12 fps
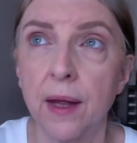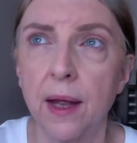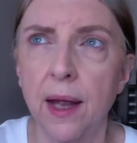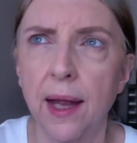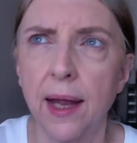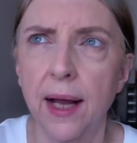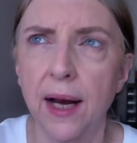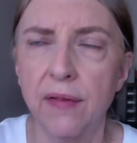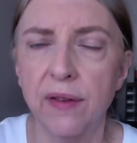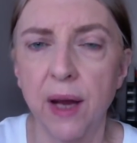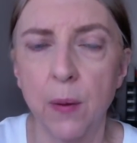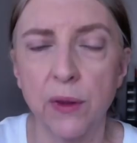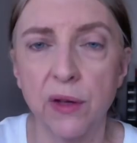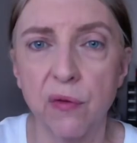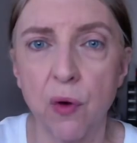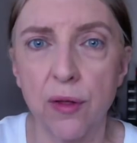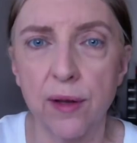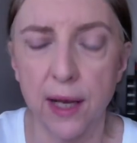and I forget what the
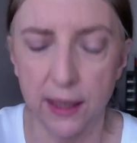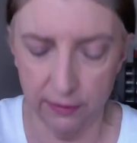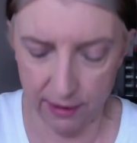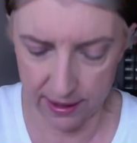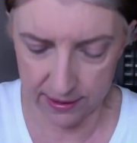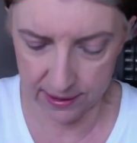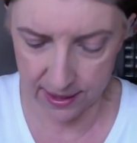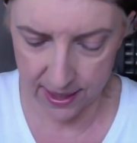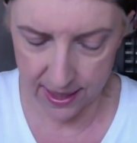4th color is.